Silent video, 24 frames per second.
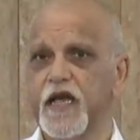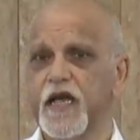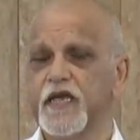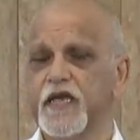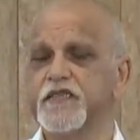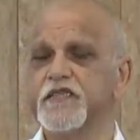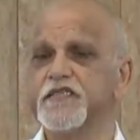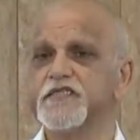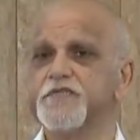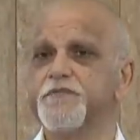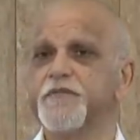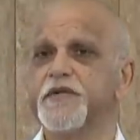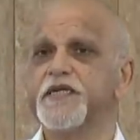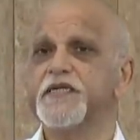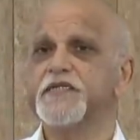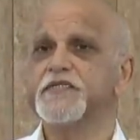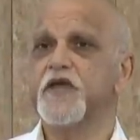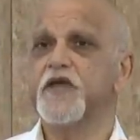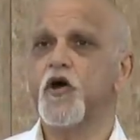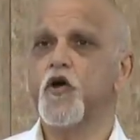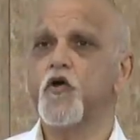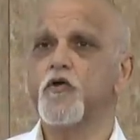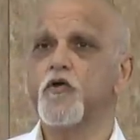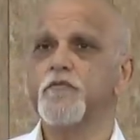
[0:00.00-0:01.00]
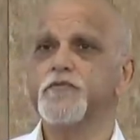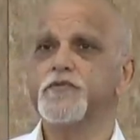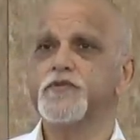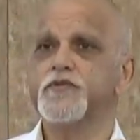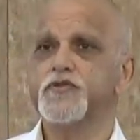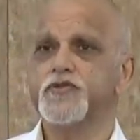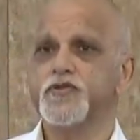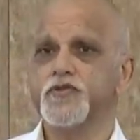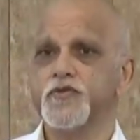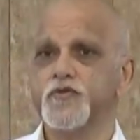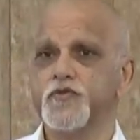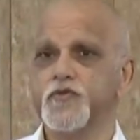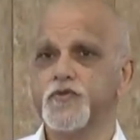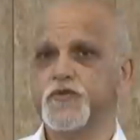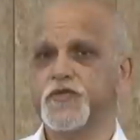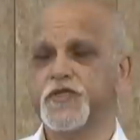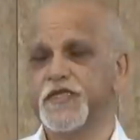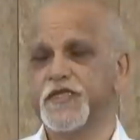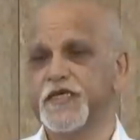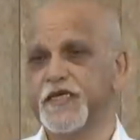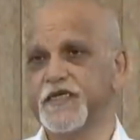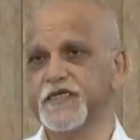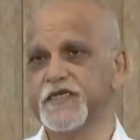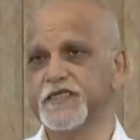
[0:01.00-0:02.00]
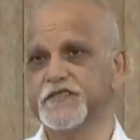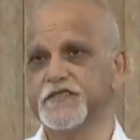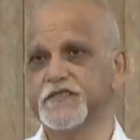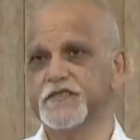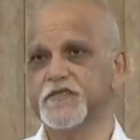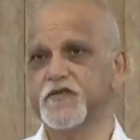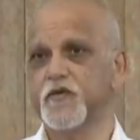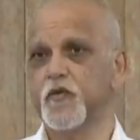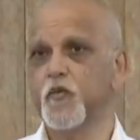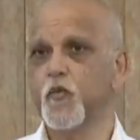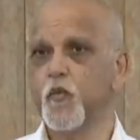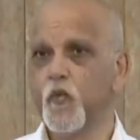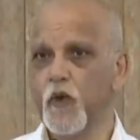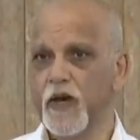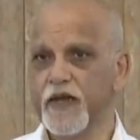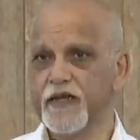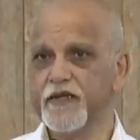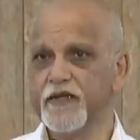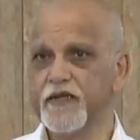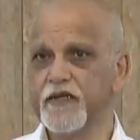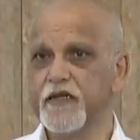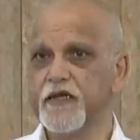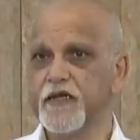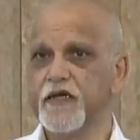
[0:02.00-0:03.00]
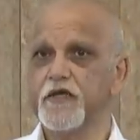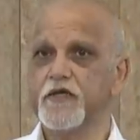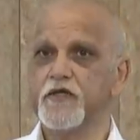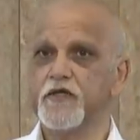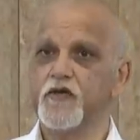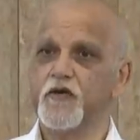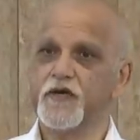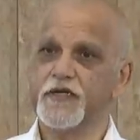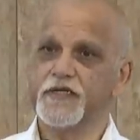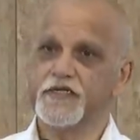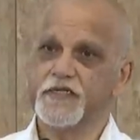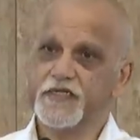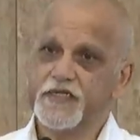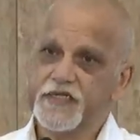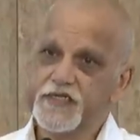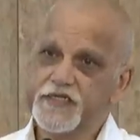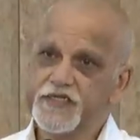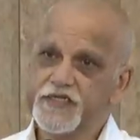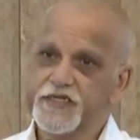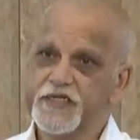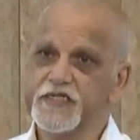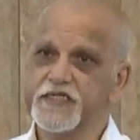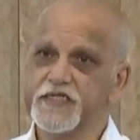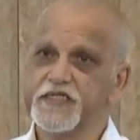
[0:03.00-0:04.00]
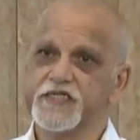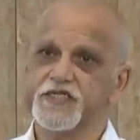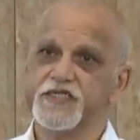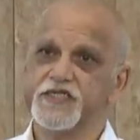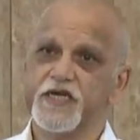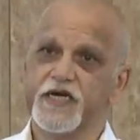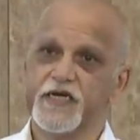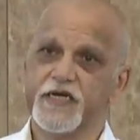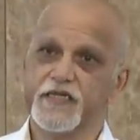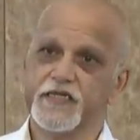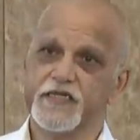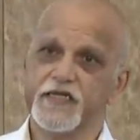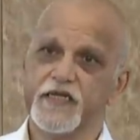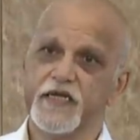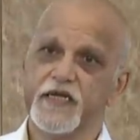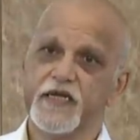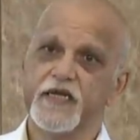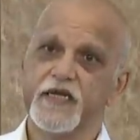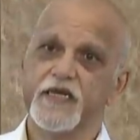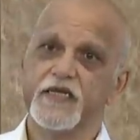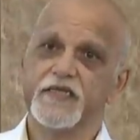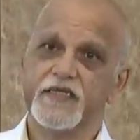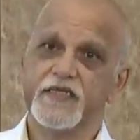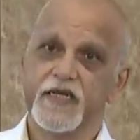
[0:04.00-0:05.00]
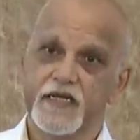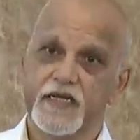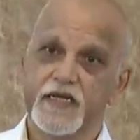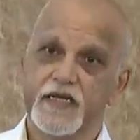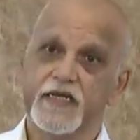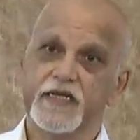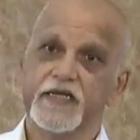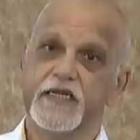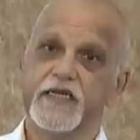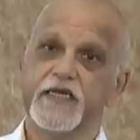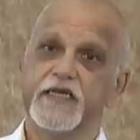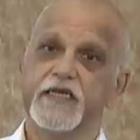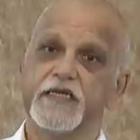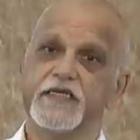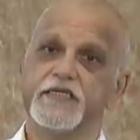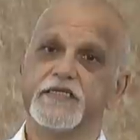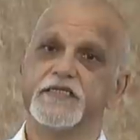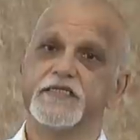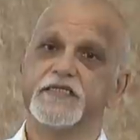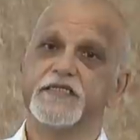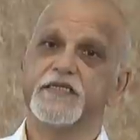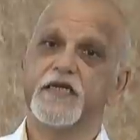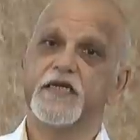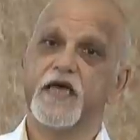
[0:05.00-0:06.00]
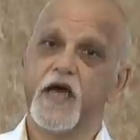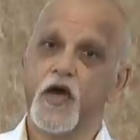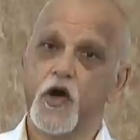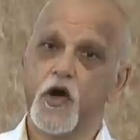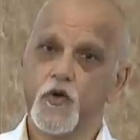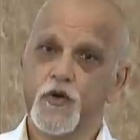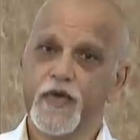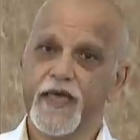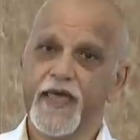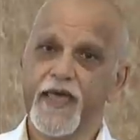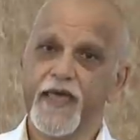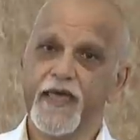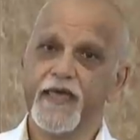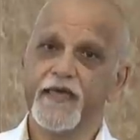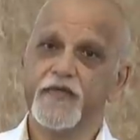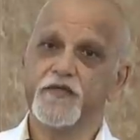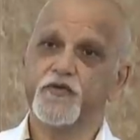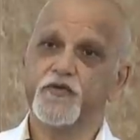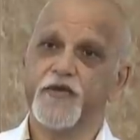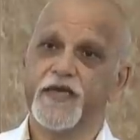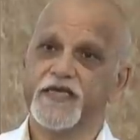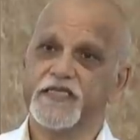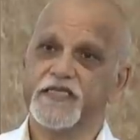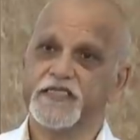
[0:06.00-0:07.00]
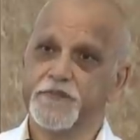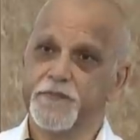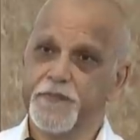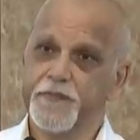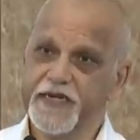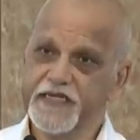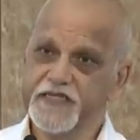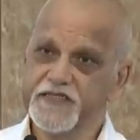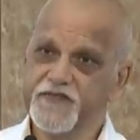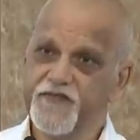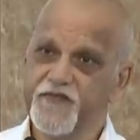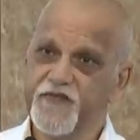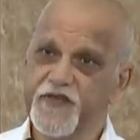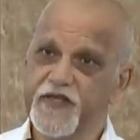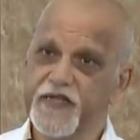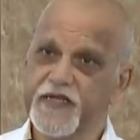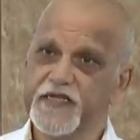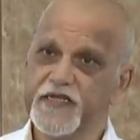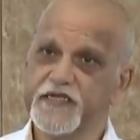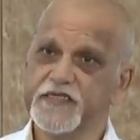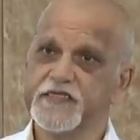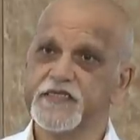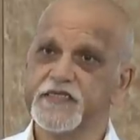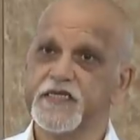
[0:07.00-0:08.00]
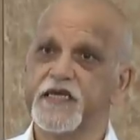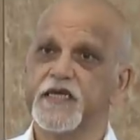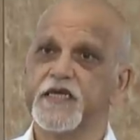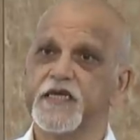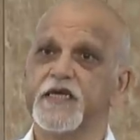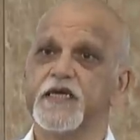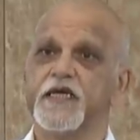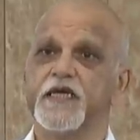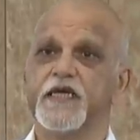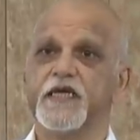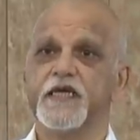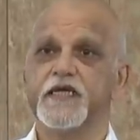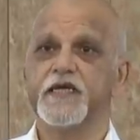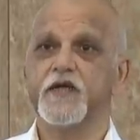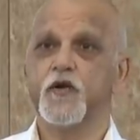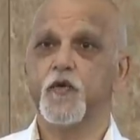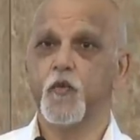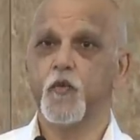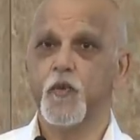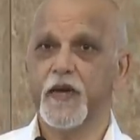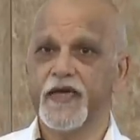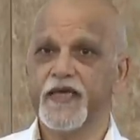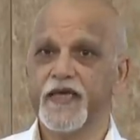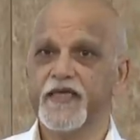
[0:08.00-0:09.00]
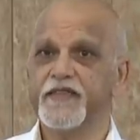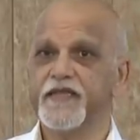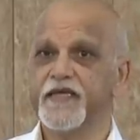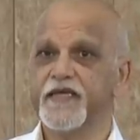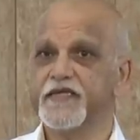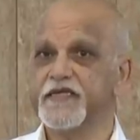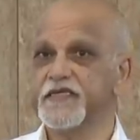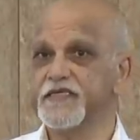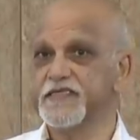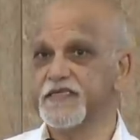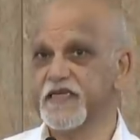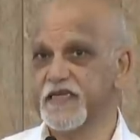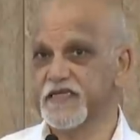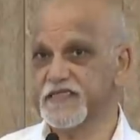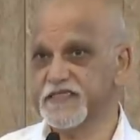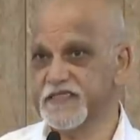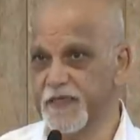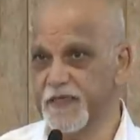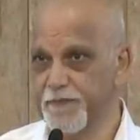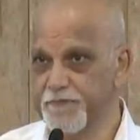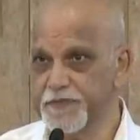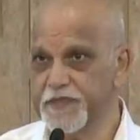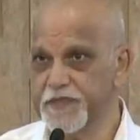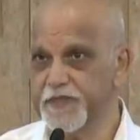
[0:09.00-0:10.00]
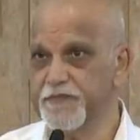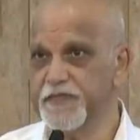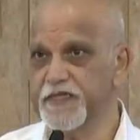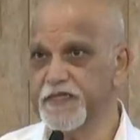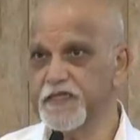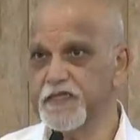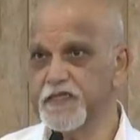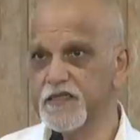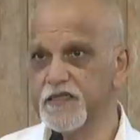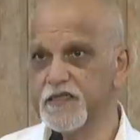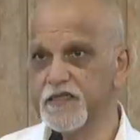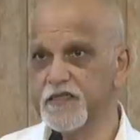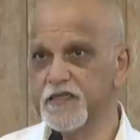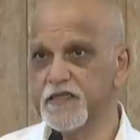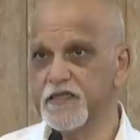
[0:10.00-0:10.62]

And this brings home two things. One, you are teaching the child that it is okay to express feelings in a way that is acceptable.